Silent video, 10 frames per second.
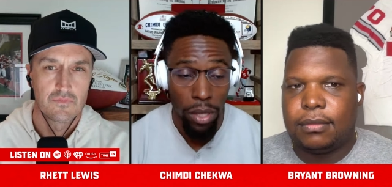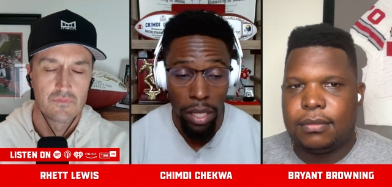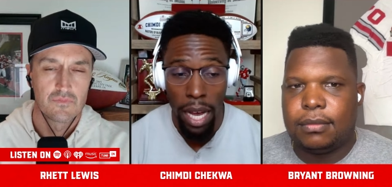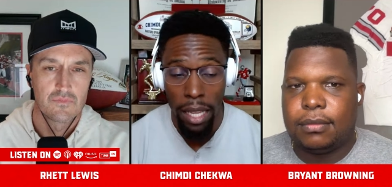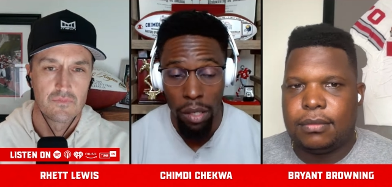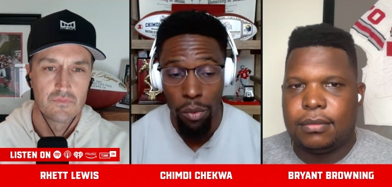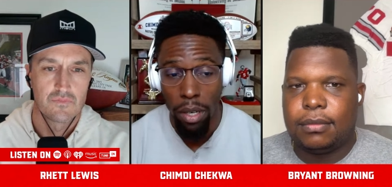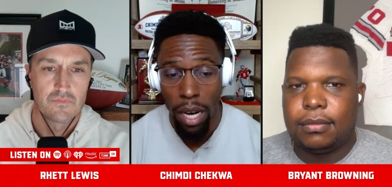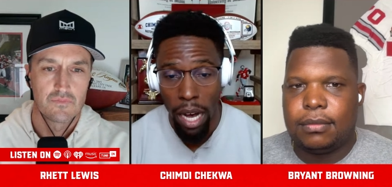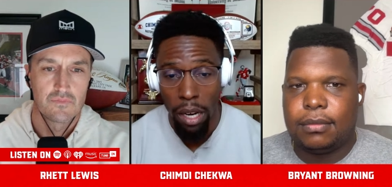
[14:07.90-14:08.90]
Speaker 1: with a guy like
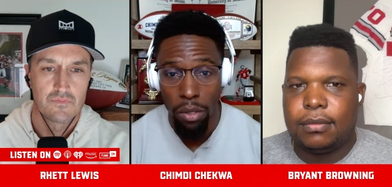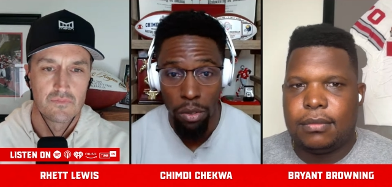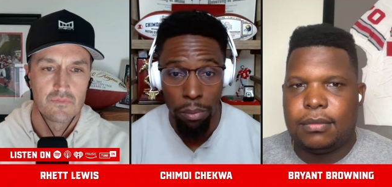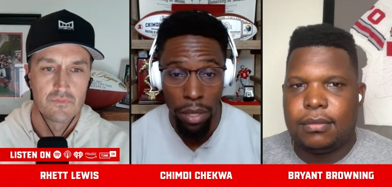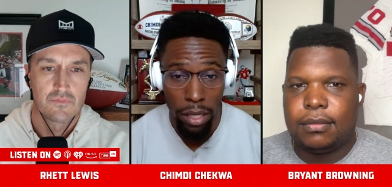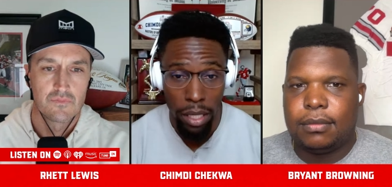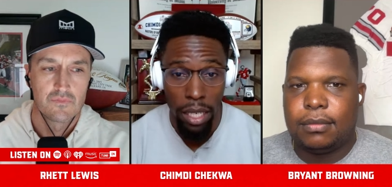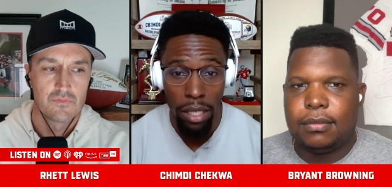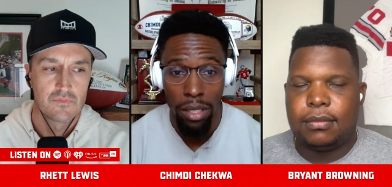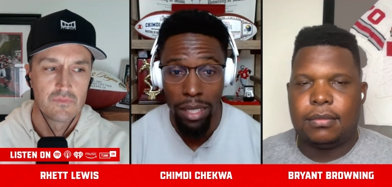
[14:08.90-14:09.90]
Will Howard, who's been
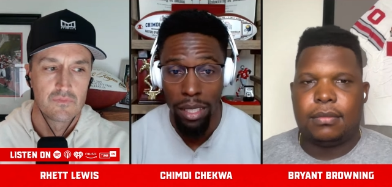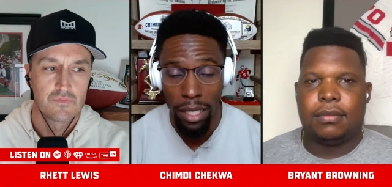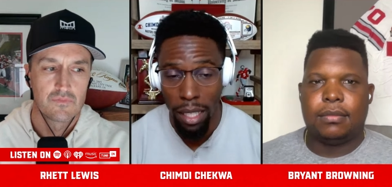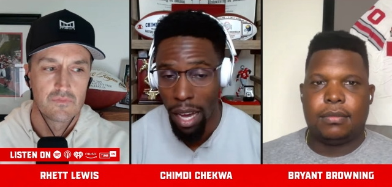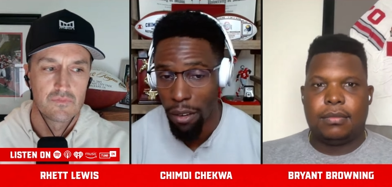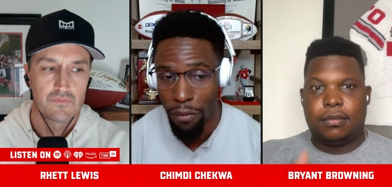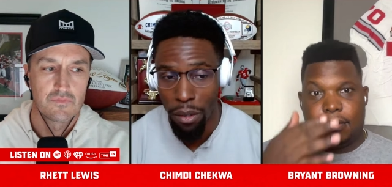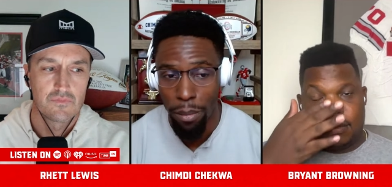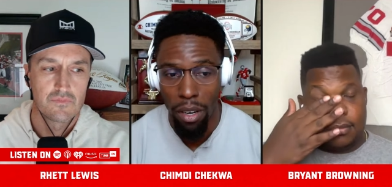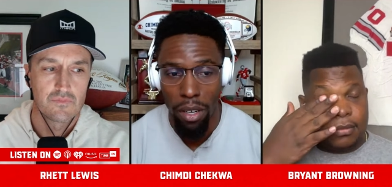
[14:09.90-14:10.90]
there, he's seen a lot of
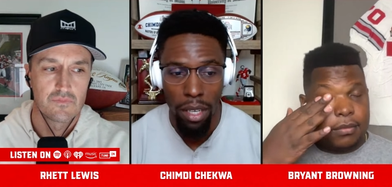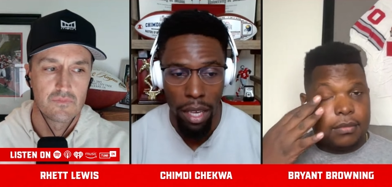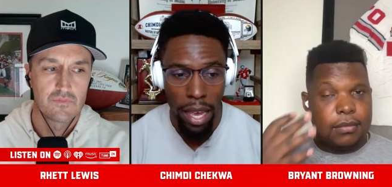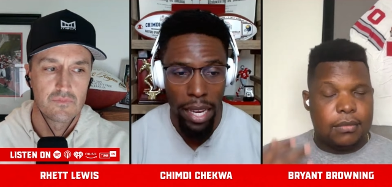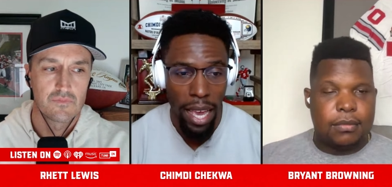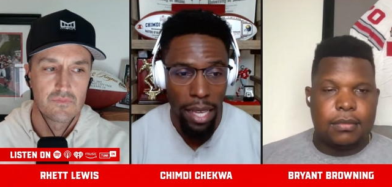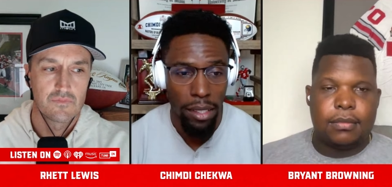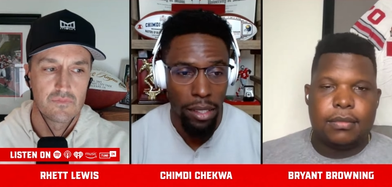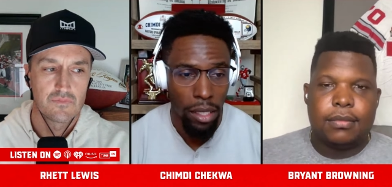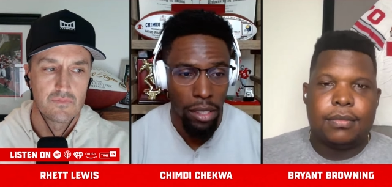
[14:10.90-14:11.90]
football, and he has
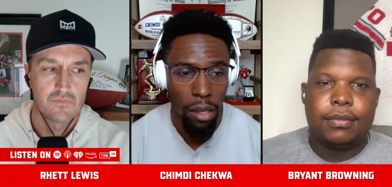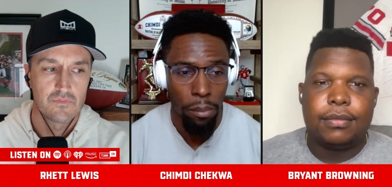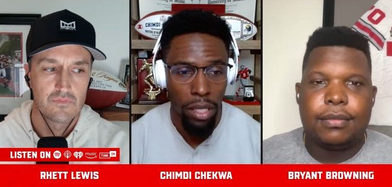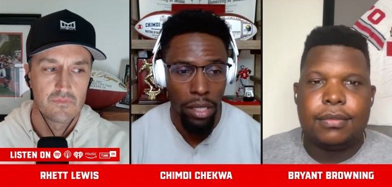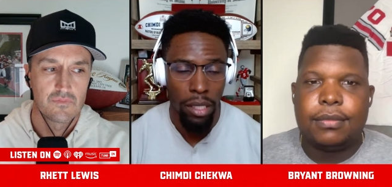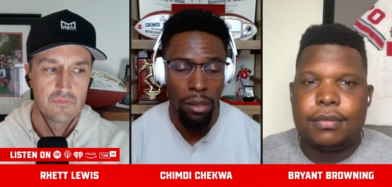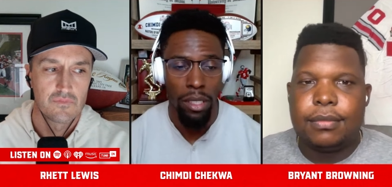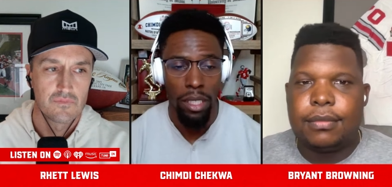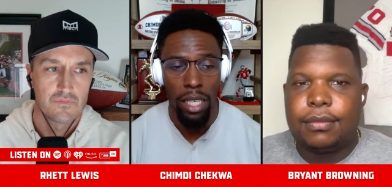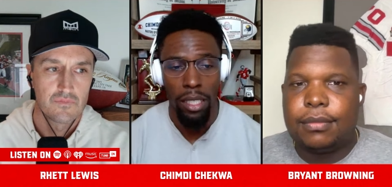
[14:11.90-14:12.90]
a, the, the, ability to,
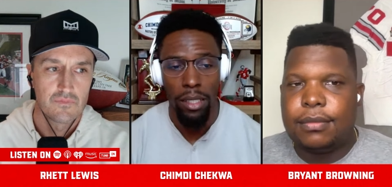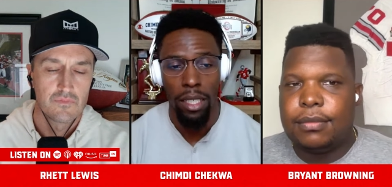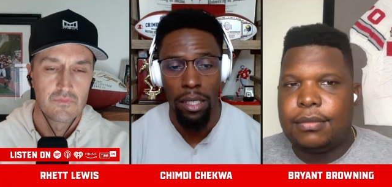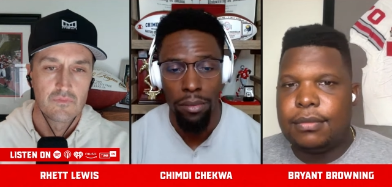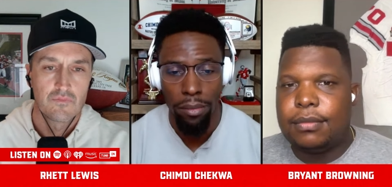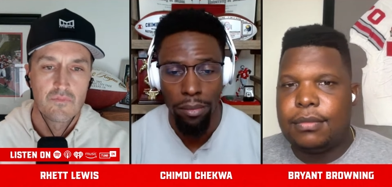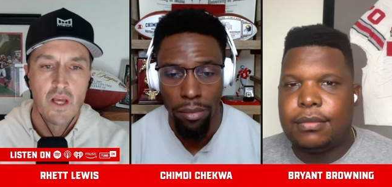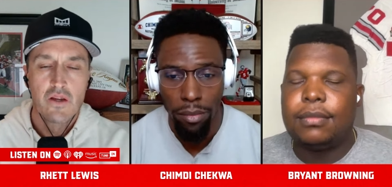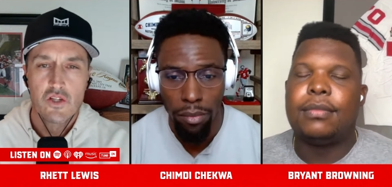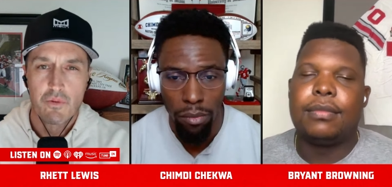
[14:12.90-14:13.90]
to, get it done.
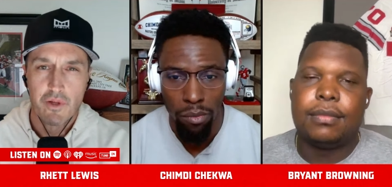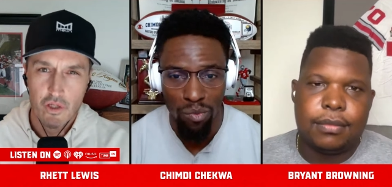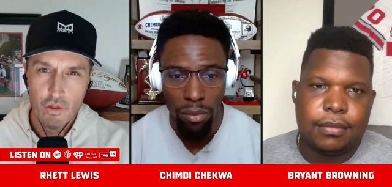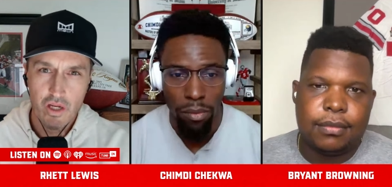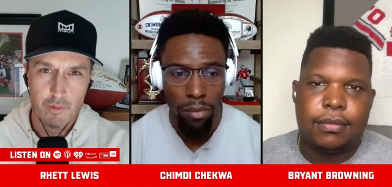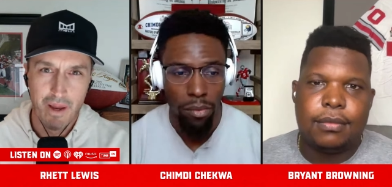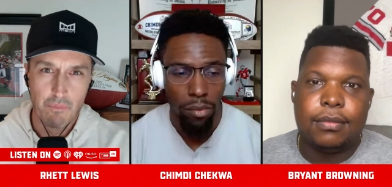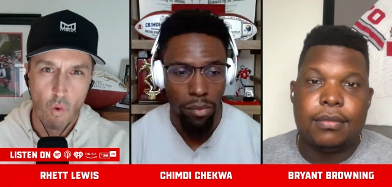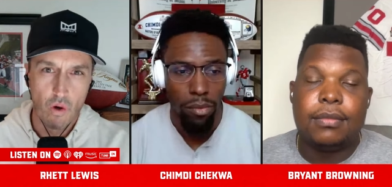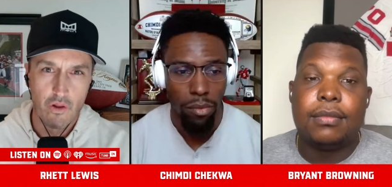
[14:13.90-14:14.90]
Speaker 2: Jim, did you
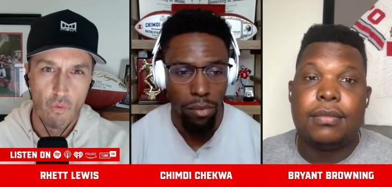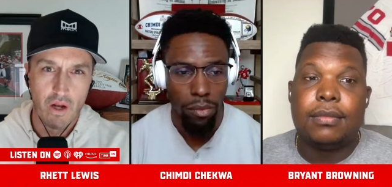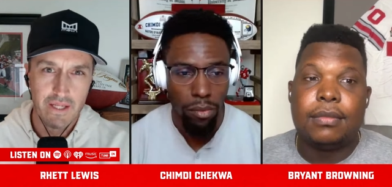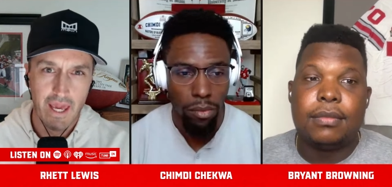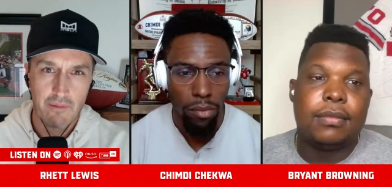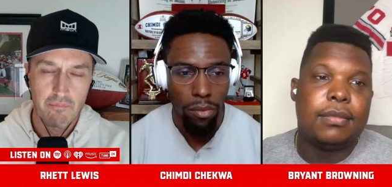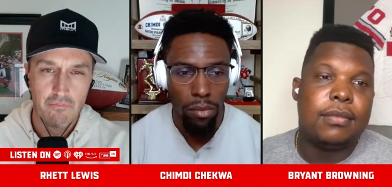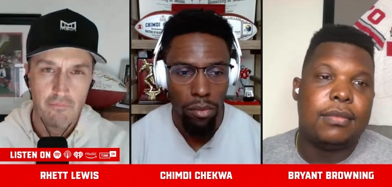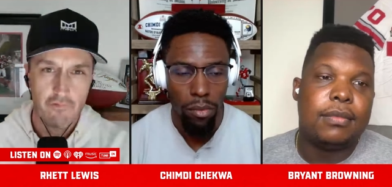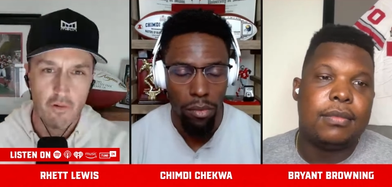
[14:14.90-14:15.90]
expect more in the run game
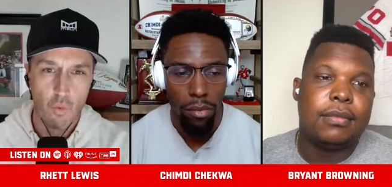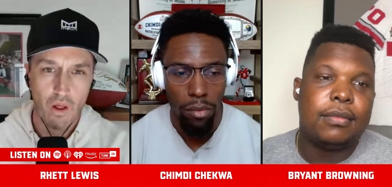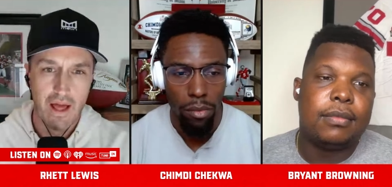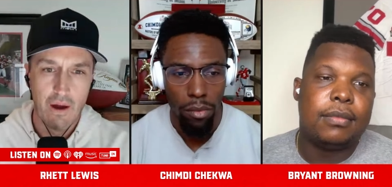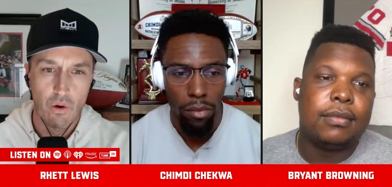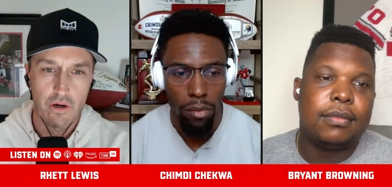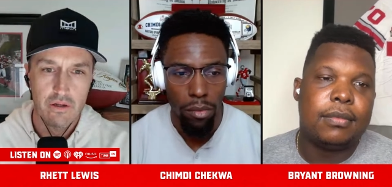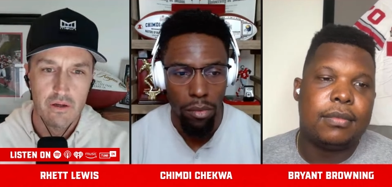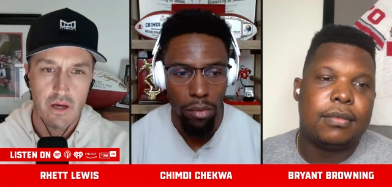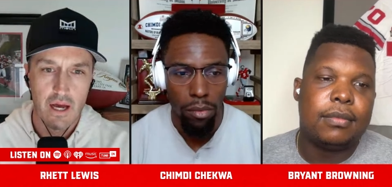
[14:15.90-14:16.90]
from Will Howard
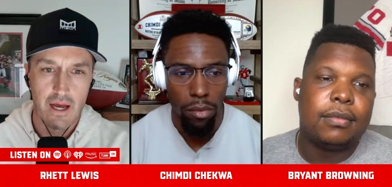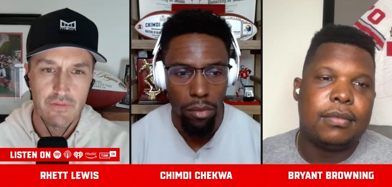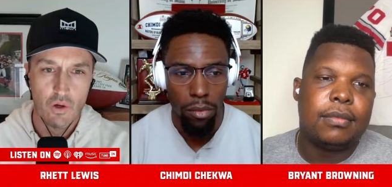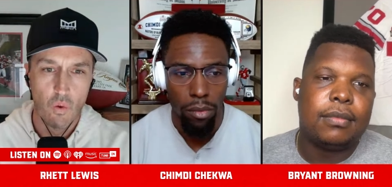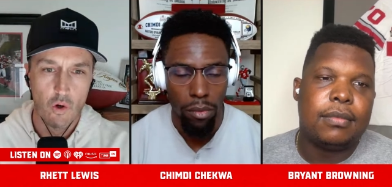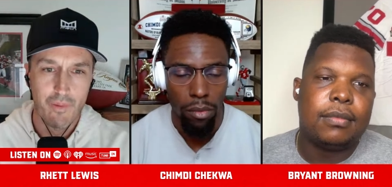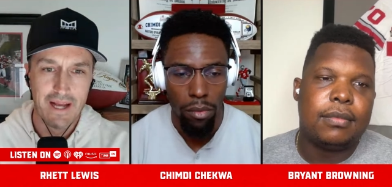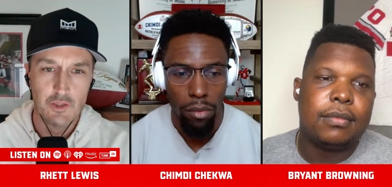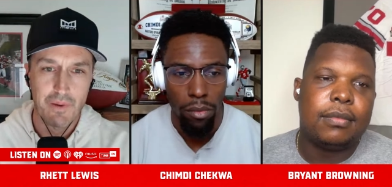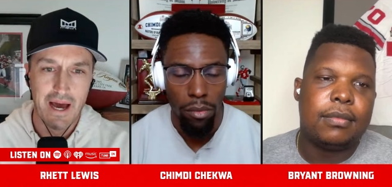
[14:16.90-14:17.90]
uh, at the
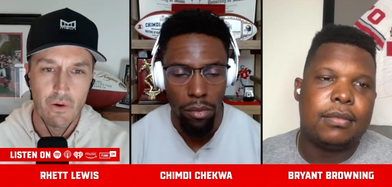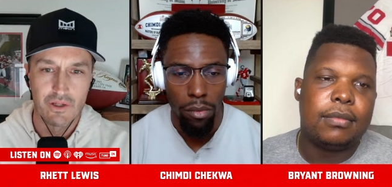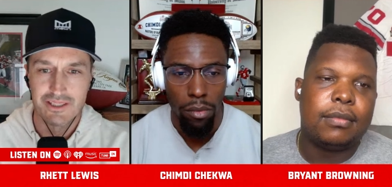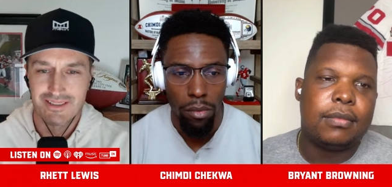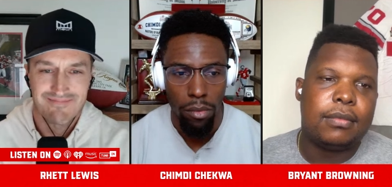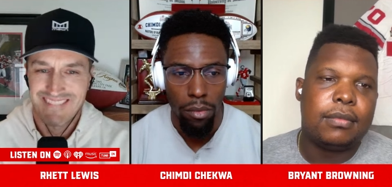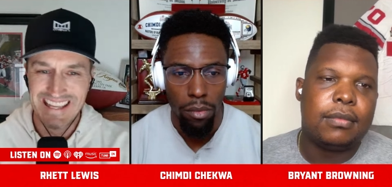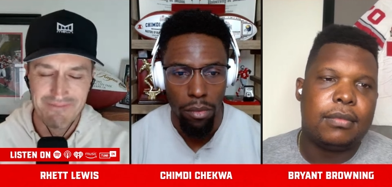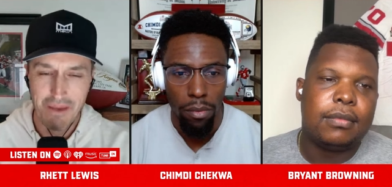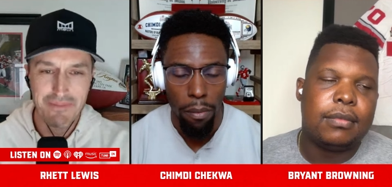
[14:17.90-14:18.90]
quarterback spot, or just
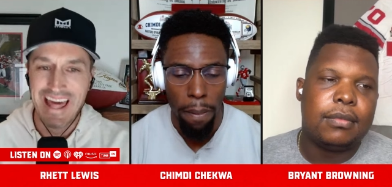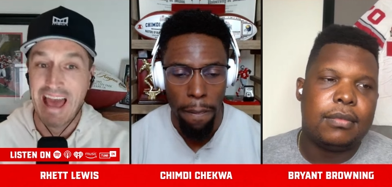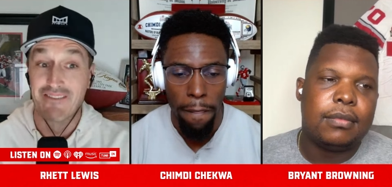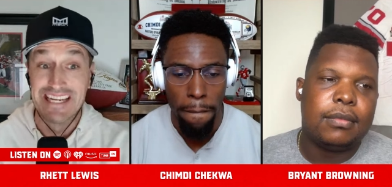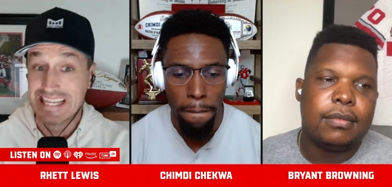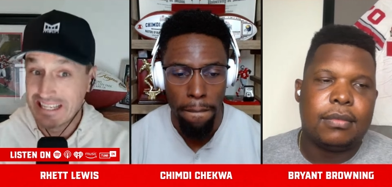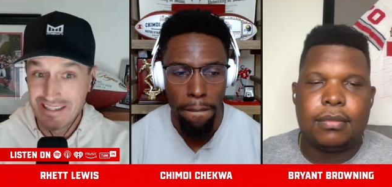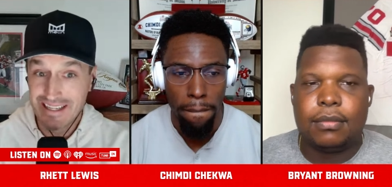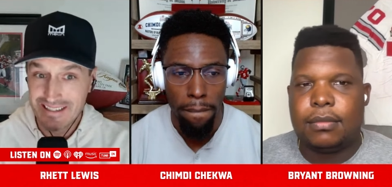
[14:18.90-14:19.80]
they, maybe they haven't needed